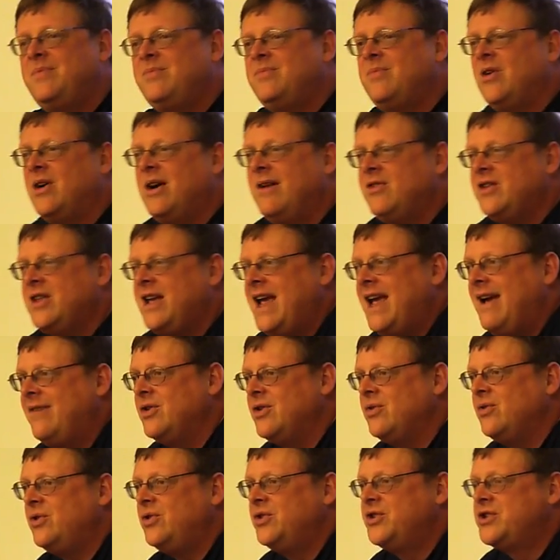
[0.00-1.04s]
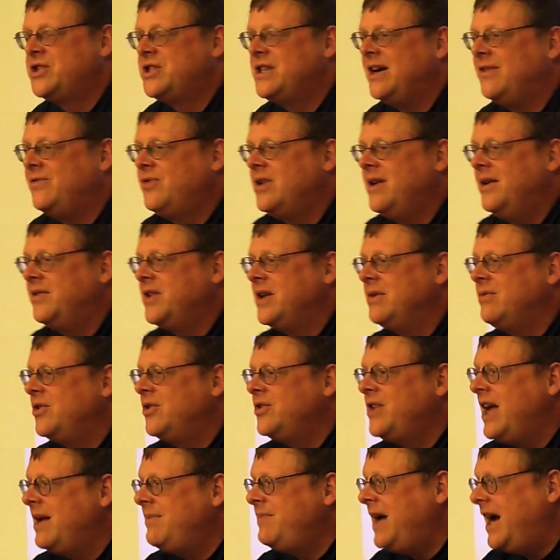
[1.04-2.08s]
wherever they have their old stuff, wherever they wrote
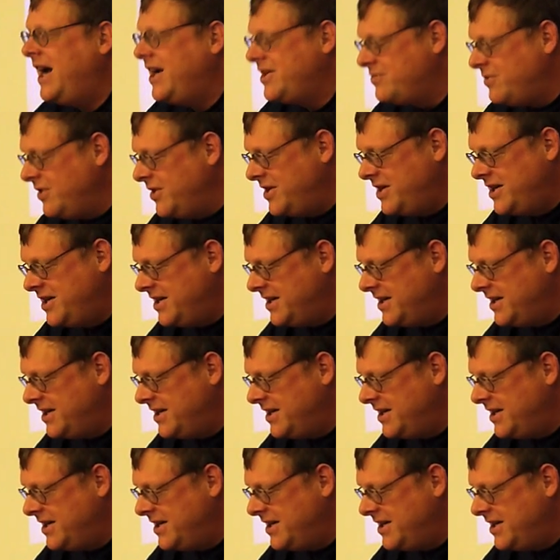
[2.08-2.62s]
that password.